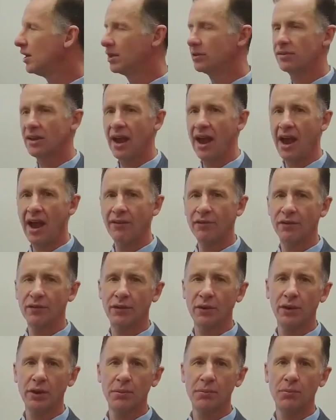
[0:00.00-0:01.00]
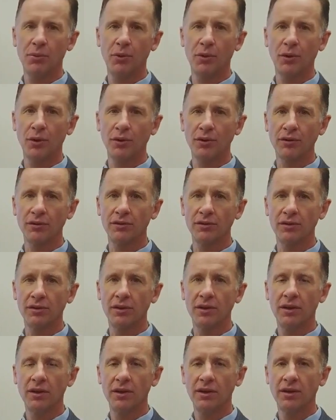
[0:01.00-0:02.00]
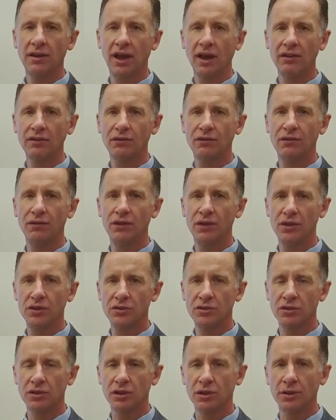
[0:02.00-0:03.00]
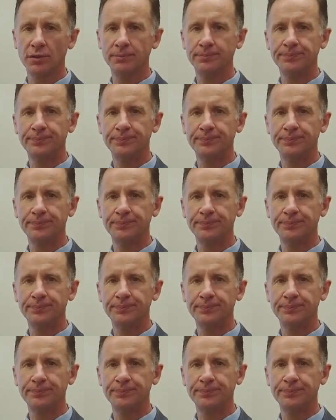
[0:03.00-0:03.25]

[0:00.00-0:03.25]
to have a very important guest visitor